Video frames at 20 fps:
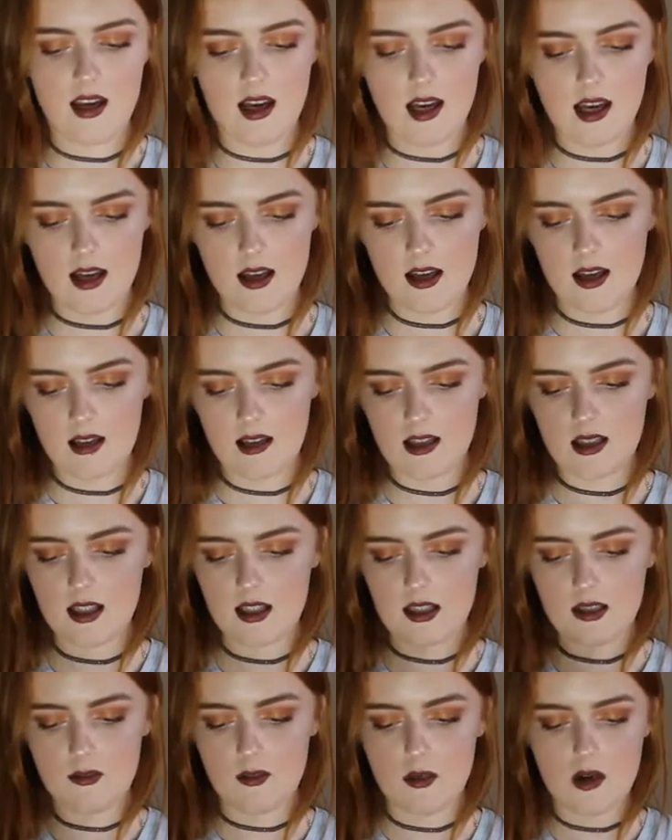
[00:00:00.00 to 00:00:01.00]
And
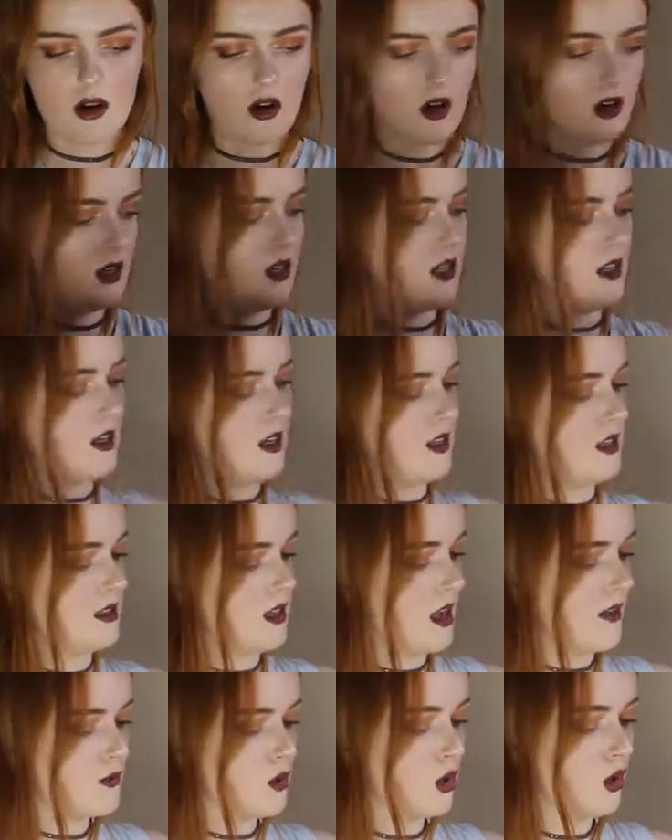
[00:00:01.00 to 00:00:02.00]
this one is,
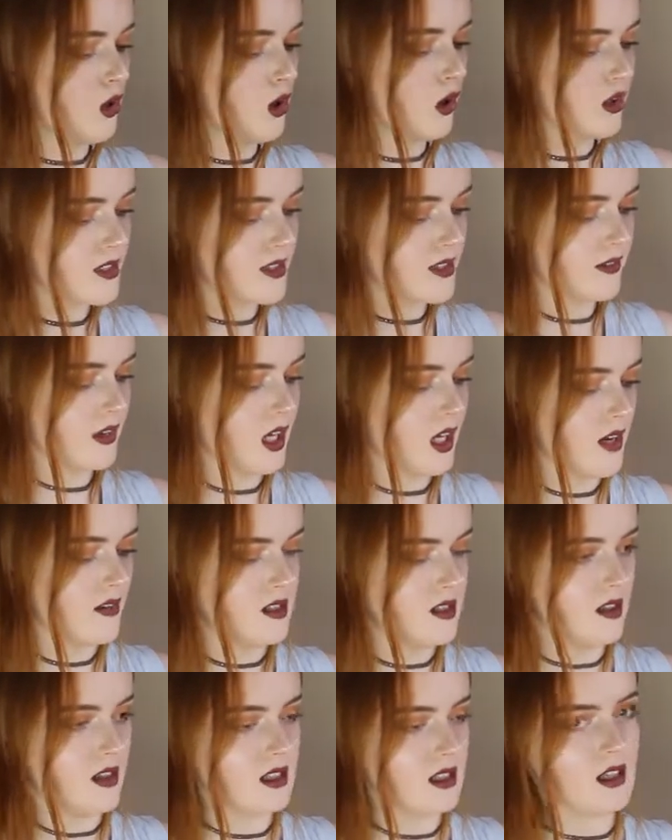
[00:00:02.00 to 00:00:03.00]
I've got lots of
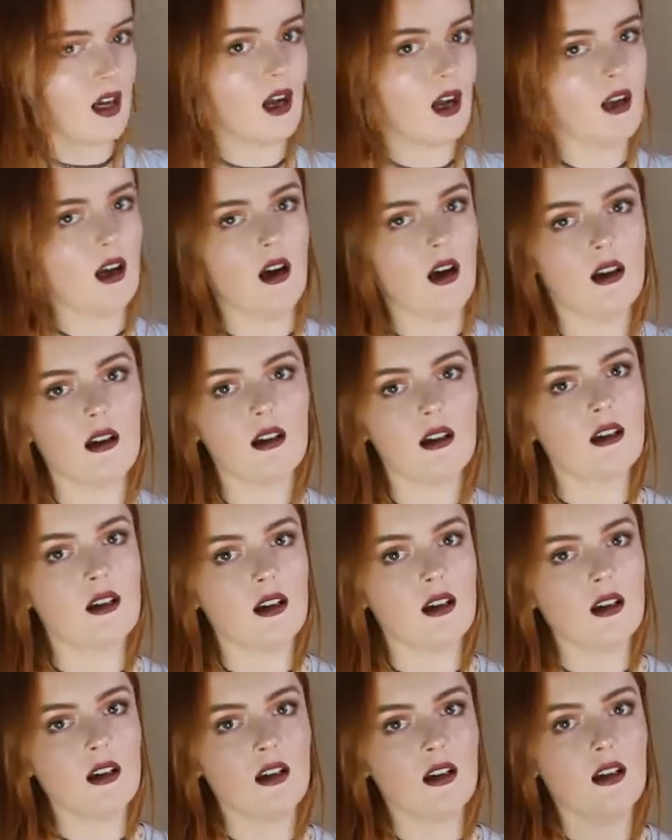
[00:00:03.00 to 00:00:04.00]
clothes in this colour,
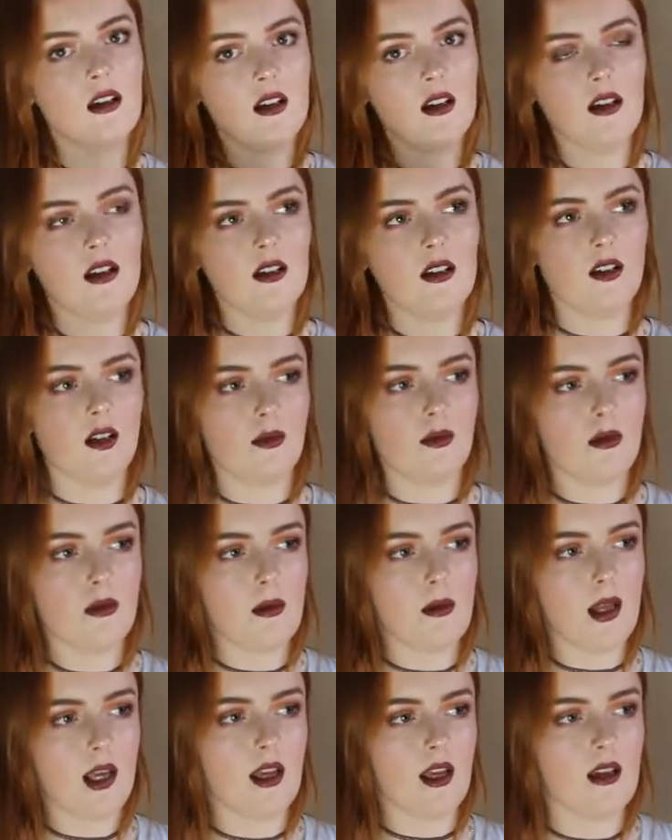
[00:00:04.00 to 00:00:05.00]
so I'll
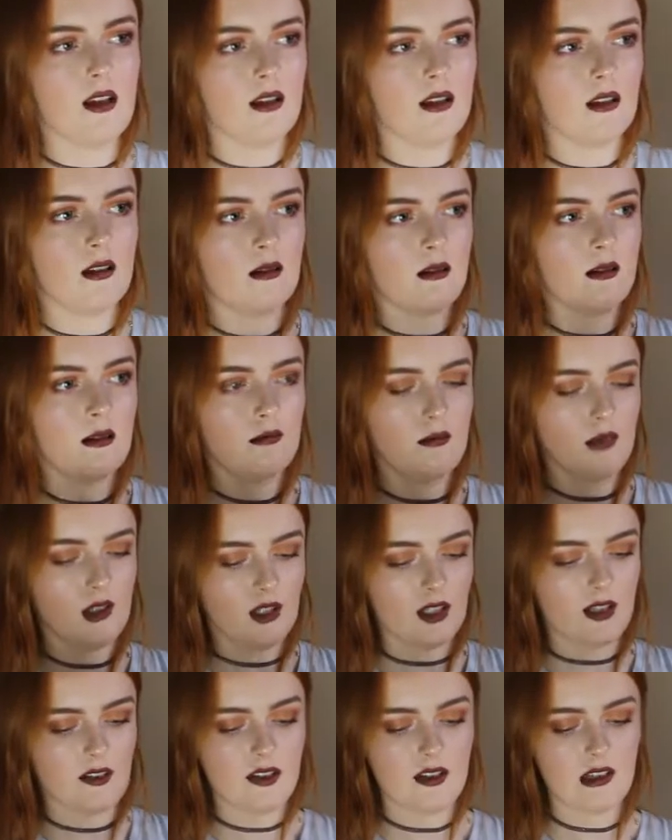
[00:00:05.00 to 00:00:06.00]
probably be
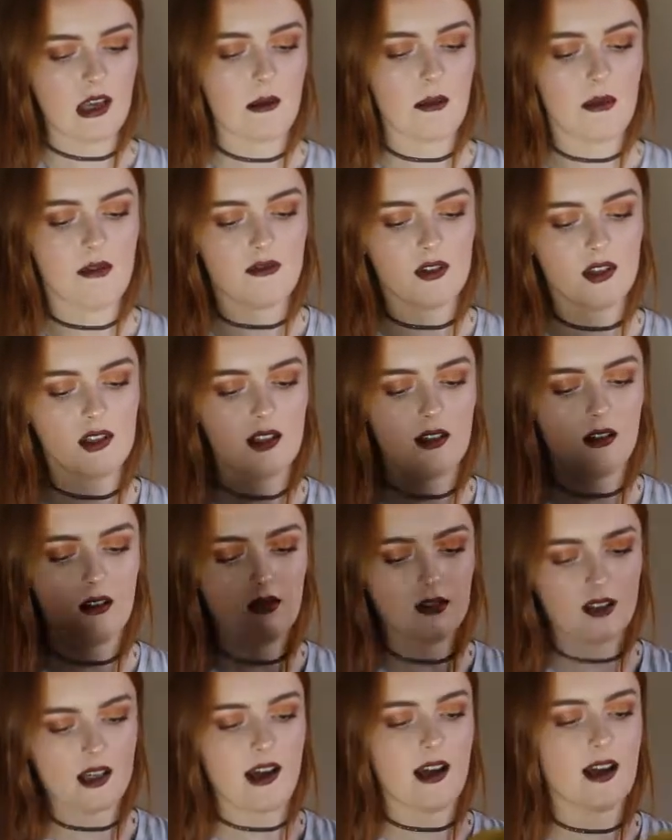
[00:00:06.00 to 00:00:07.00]
looking the same every
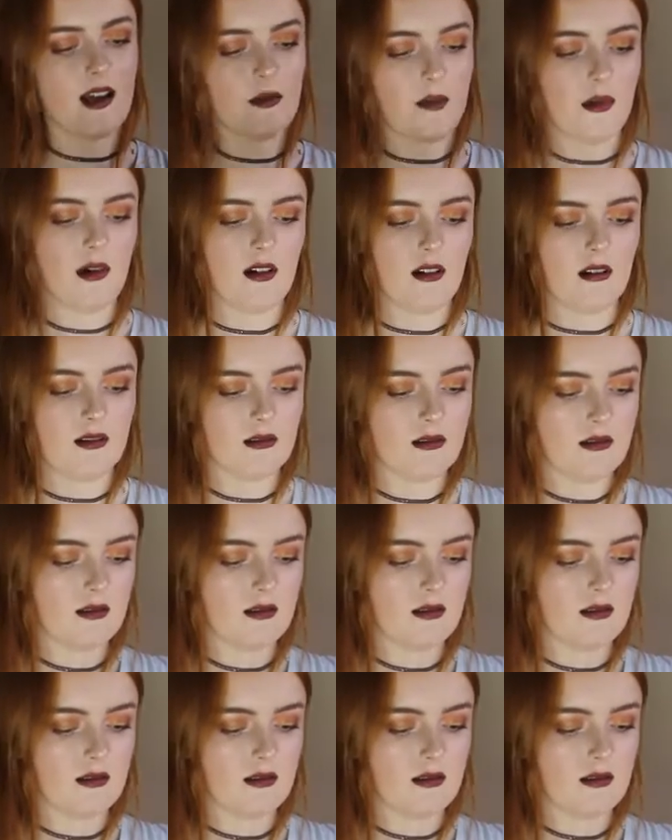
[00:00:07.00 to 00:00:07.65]
single day, but